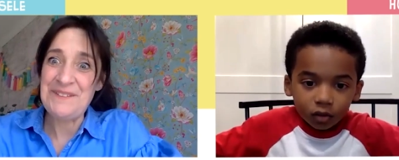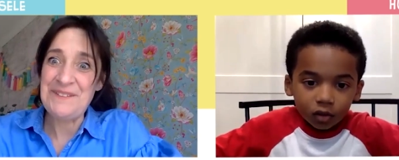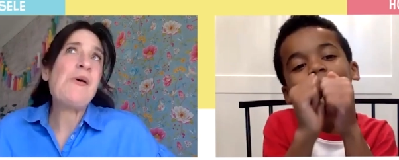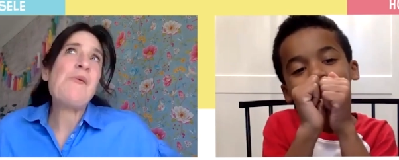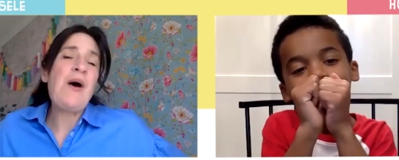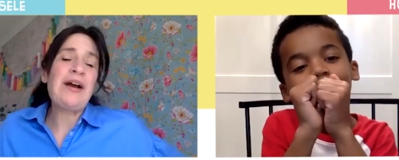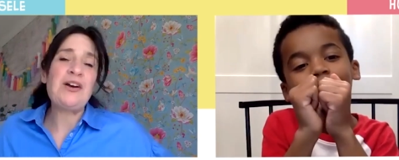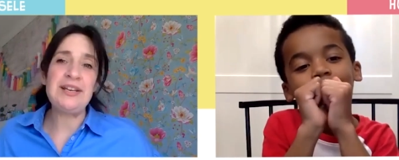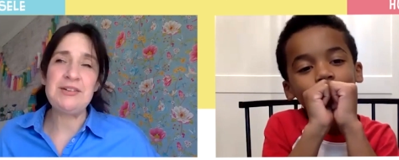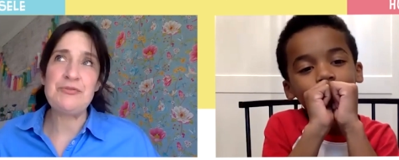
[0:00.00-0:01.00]
Speaker 1: What
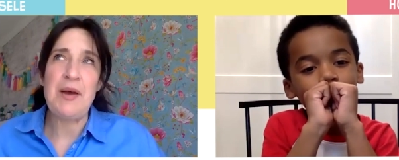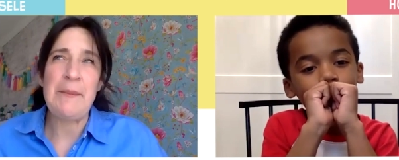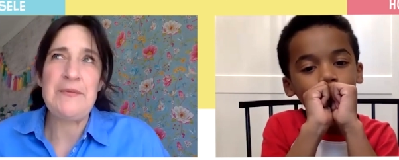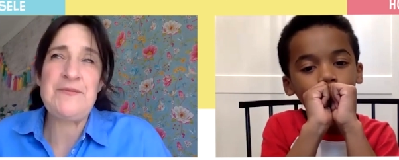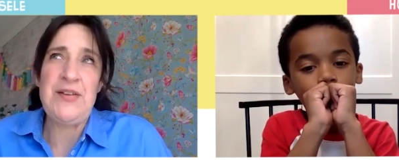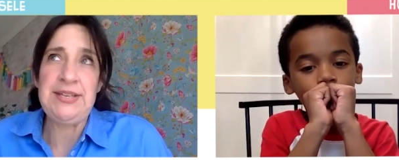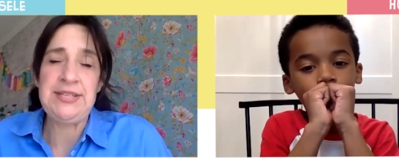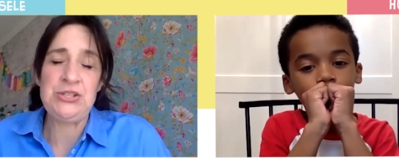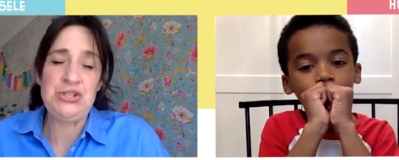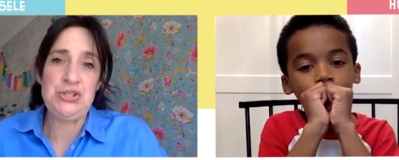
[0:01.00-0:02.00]
kind of
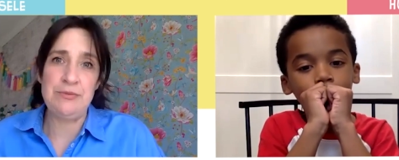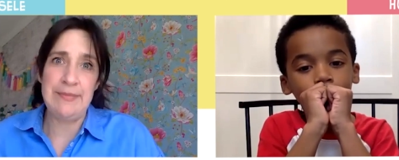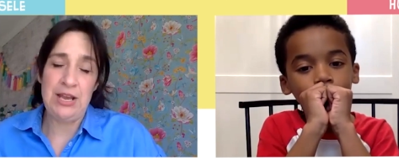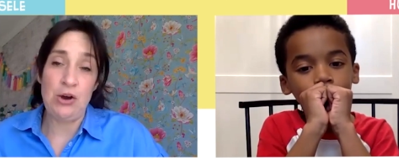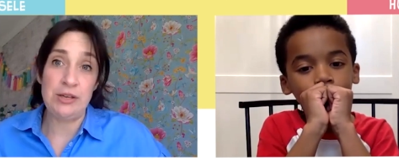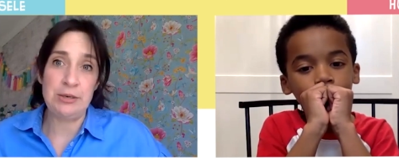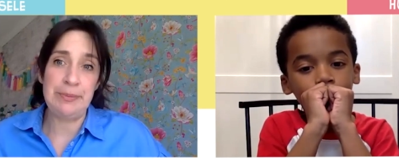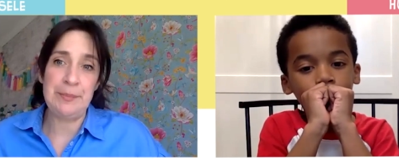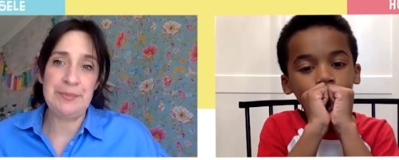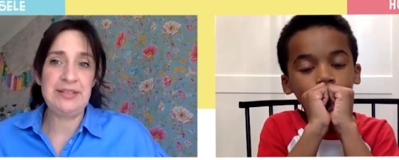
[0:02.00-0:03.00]
faces do you make on your
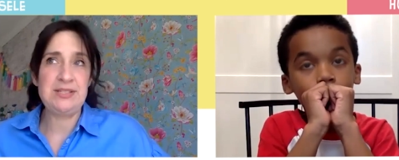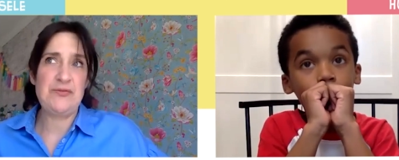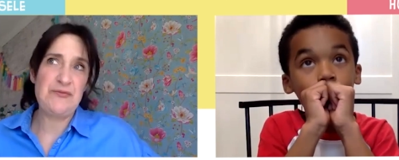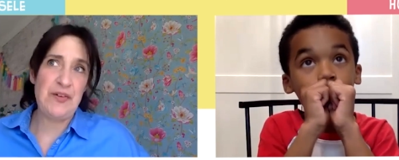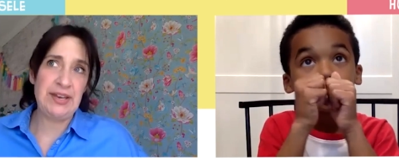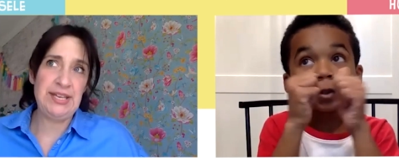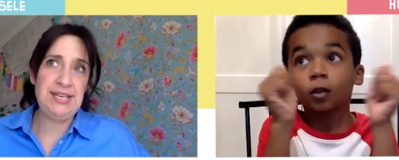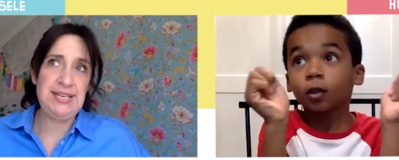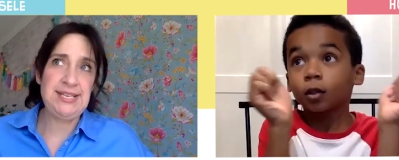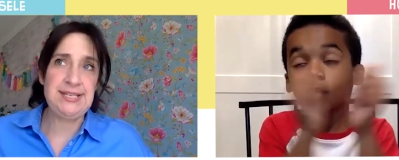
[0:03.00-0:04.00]
pumpkins? Funny,